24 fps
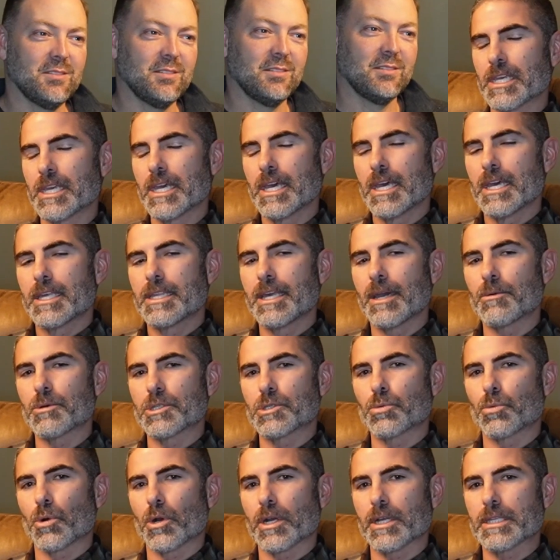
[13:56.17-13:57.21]
was that
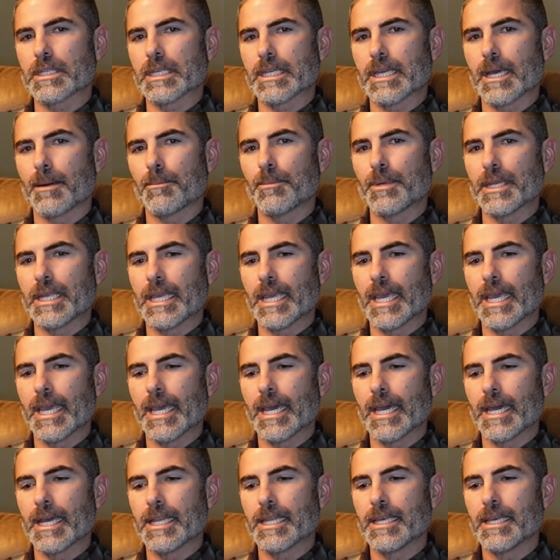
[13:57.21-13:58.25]
was work the company
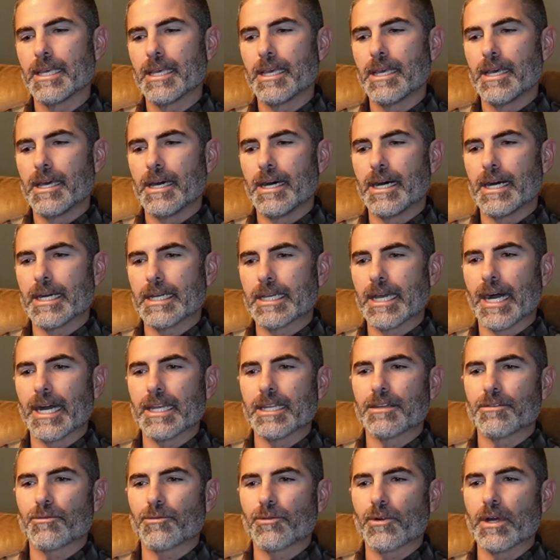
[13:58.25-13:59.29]
had
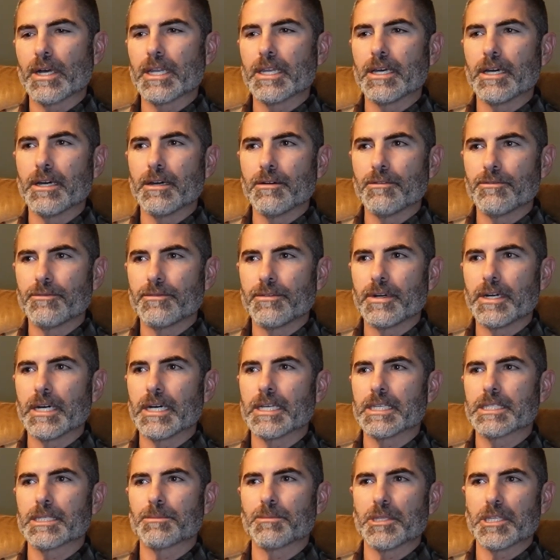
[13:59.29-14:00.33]
gotten in front of
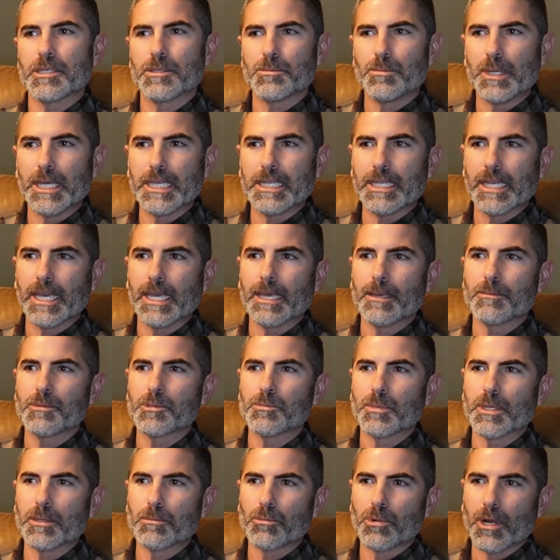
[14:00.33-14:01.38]
some of these big names,
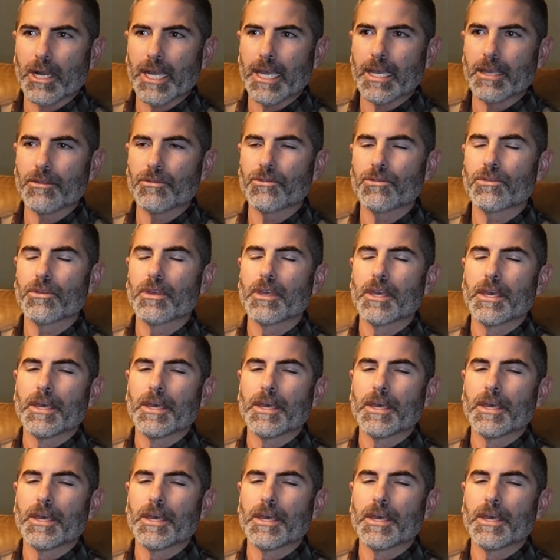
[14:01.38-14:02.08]
big brands